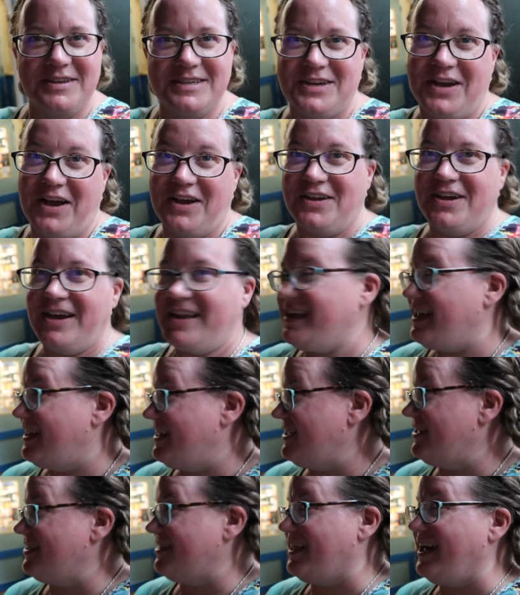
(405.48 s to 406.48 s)
got get
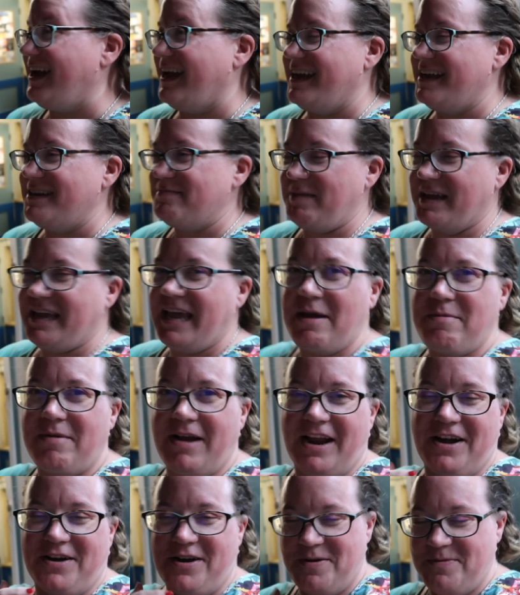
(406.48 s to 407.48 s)
a good light. My camera,
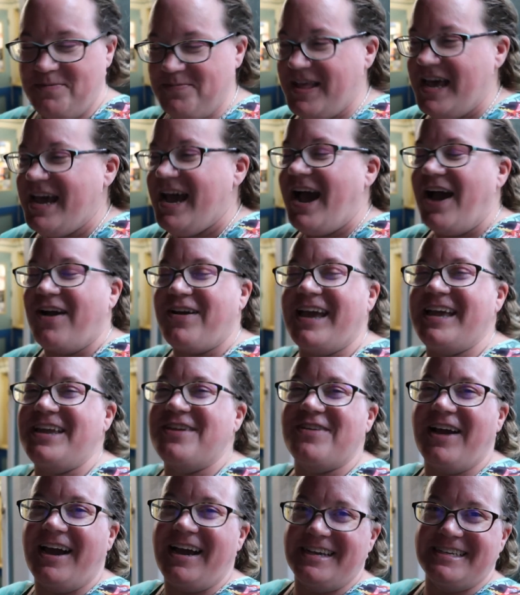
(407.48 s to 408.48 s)
I don't know. Okay,
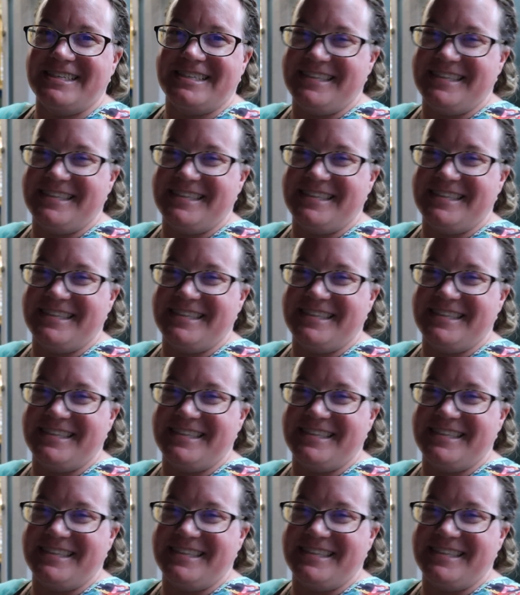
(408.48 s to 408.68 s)
you guys,